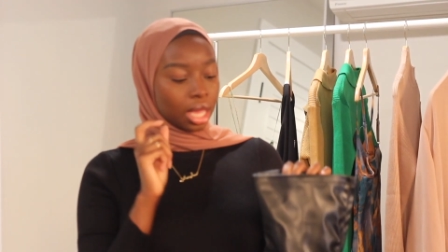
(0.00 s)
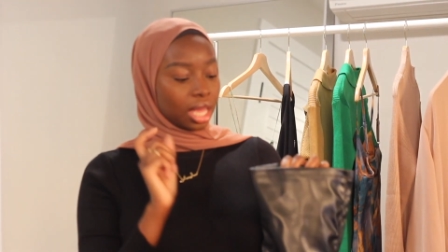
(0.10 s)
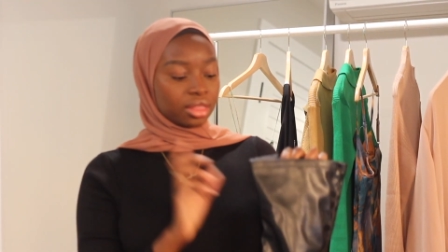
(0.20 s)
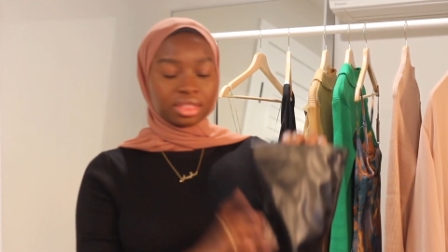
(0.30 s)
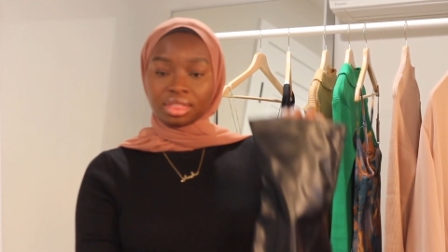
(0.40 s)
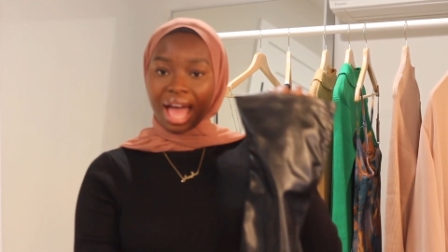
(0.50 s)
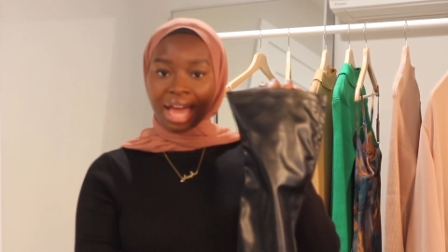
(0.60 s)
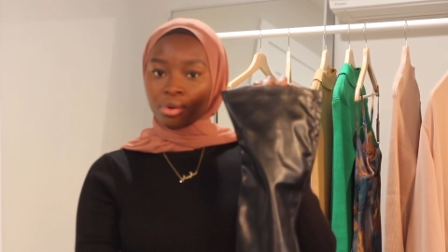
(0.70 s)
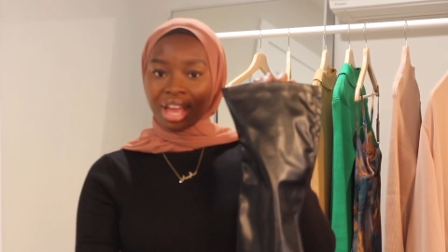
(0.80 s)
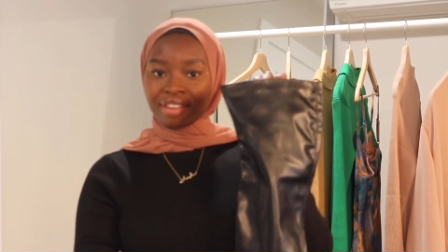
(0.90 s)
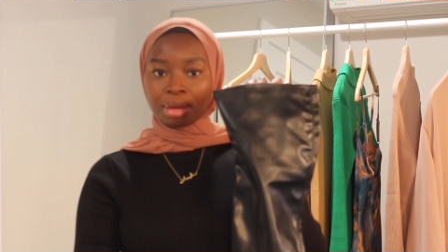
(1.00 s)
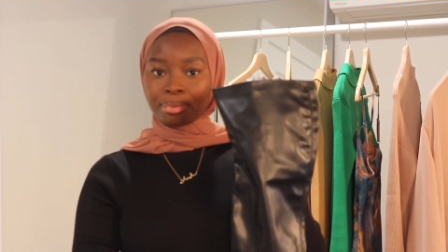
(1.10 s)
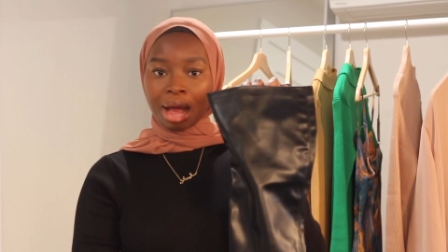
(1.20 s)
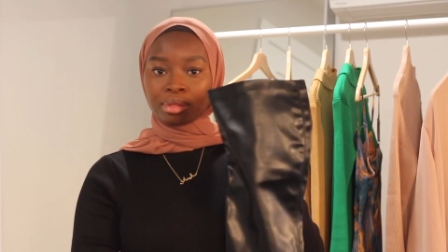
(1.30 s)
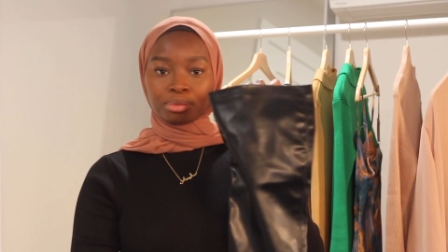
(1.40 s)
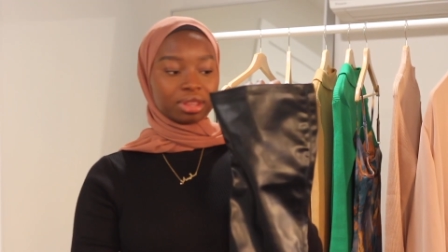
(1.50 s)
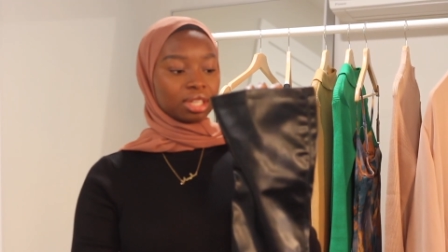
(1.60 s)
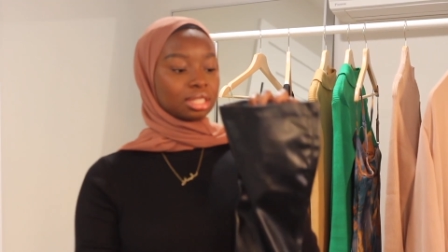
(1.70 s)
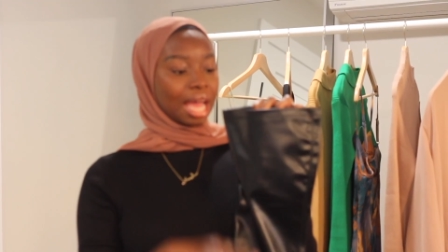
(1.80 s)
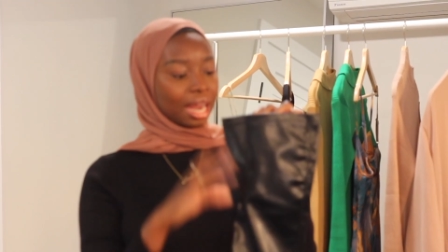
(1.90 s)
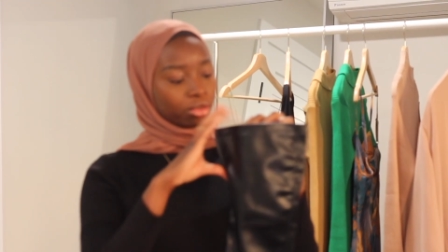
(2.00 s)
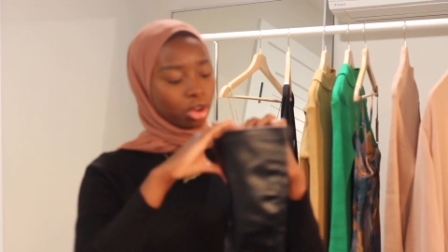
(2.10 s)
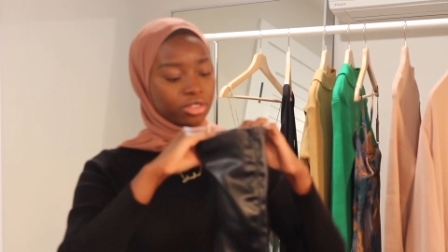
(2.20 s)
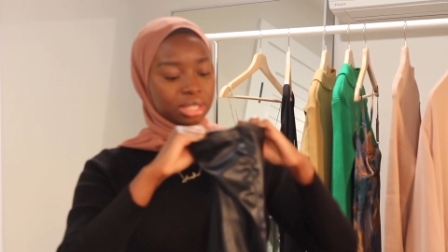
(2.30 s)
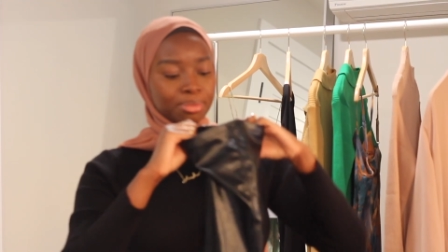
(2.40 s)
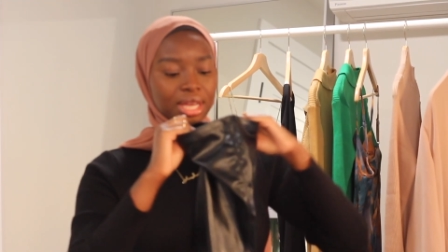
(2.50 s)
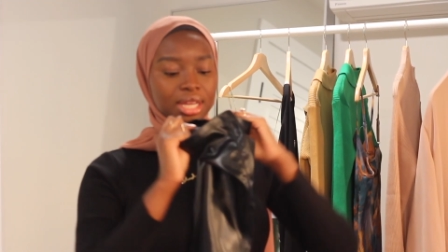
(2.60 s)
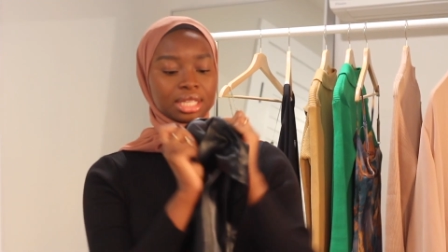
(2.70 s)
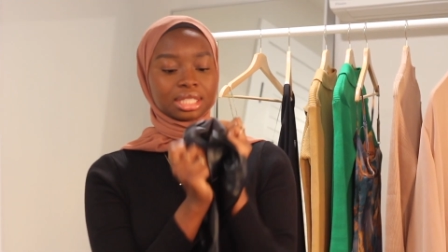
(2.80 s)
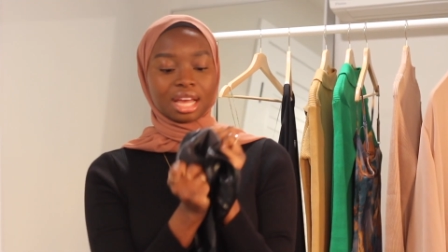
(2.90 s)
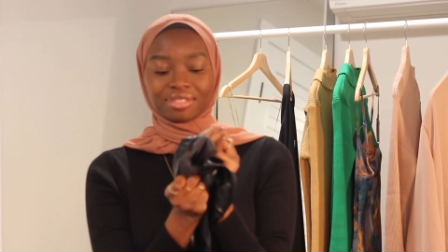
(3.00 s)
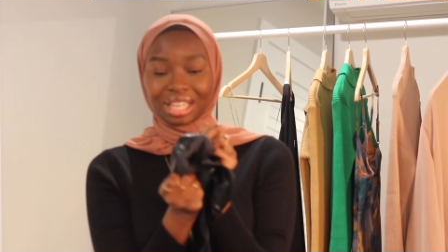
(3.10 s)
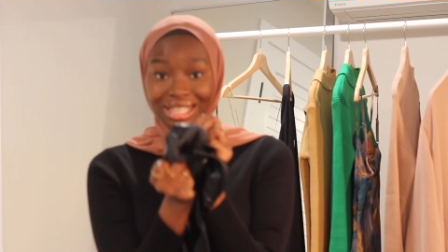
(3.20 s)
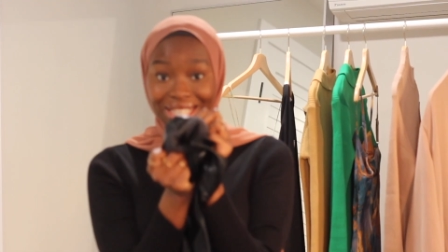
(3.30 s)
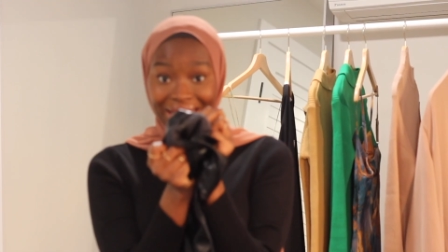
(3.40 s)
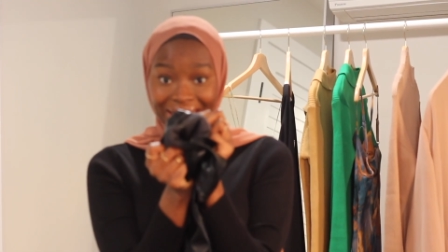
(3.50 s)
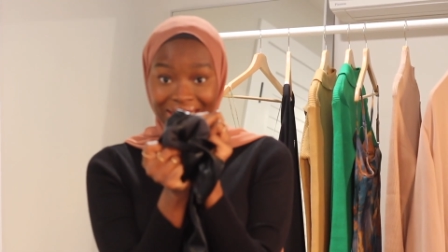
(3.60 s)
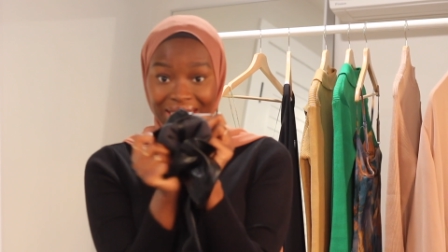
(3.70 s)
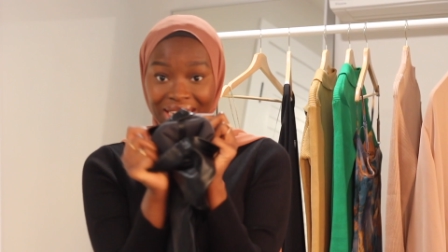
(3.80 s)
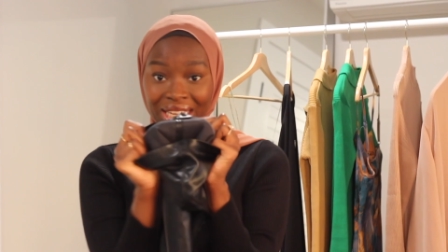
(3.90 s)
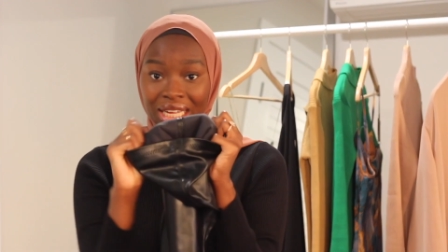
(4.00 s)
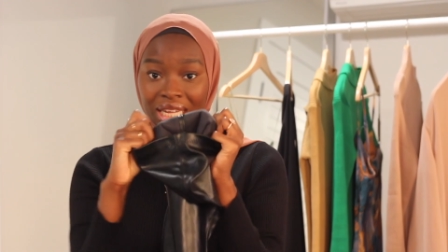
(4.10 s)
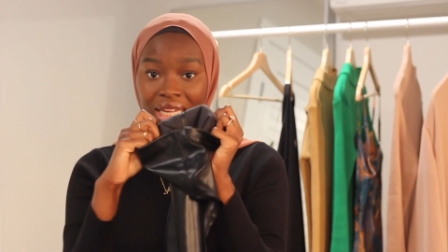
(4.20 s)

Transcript: And I don't have that problem with this. I don't know if it's because of the lining